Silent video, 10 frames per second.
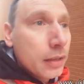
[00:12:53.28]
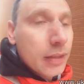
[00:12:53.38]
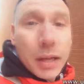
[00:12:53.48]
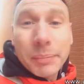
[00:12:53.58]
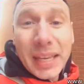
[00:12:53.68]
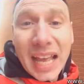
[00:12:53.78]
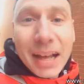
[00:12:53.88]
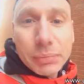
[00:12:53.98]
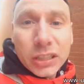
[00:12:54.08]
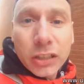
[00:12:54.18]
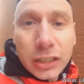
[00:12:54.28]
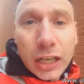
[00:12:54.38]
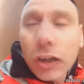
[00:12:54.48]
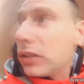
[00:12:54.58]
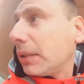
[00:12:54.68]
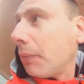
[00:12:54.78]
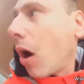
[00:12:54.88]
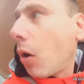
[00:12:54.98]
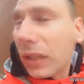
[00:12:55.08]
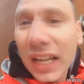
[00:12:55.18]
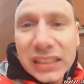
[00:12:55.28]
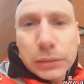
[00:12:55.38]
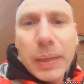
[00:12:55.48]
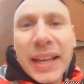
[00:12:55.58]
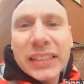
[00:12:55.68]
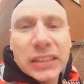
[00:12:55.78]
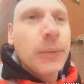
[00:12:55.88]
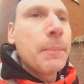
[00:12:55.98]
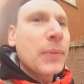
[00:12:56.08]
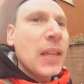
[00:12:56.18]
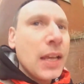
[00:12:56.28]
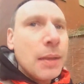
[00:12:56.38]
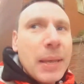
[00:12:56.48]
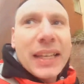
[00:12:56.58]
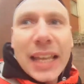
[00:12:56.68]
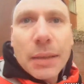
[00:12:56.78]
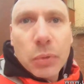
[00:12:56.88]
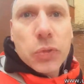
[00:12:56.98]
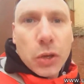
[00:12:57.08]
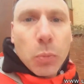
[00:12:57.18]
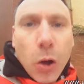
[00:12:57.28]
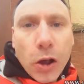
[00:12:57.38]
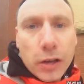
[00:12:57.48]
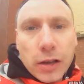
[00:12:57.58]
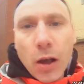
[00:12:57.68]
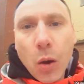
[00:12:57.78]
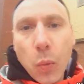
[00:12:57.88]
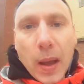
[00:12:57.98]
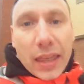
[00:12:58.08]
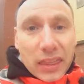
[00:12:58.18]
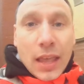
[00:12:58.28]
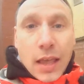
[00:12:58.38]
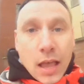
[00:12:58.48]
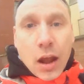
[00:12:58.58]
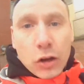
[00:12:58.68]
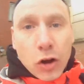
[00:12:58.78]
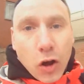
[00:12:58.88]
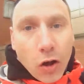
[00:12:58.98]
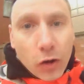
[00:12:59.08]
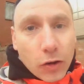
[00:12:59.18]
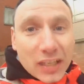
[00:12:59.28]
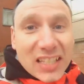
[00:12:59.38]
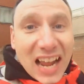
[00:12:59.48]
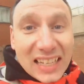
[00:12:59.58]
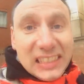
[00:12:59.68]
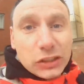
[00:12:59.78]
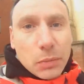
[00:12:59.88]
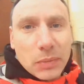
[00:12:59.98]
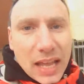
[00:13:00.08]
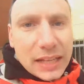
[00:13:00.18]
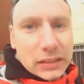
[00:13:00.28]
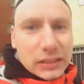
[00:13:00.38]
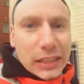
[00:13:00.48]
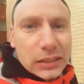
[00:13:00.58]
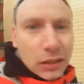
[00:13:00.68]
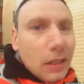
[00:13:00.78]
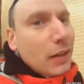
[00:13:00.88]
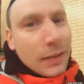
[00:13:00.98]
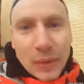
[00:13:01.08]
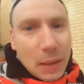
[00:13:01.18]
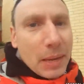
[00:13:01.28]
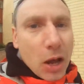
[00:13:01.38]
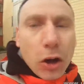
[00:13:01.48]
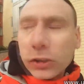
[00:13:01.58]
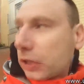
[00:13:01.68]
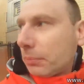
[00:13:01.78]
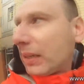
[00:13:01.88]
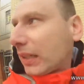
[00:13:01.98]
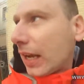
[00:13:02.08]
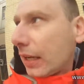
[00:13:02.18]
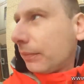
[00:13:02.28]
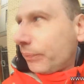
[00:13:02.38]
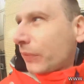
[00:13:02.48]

That'd be absolutely awesome. All that space, being able to work with long telezoom lenses, that'd be awesome in there.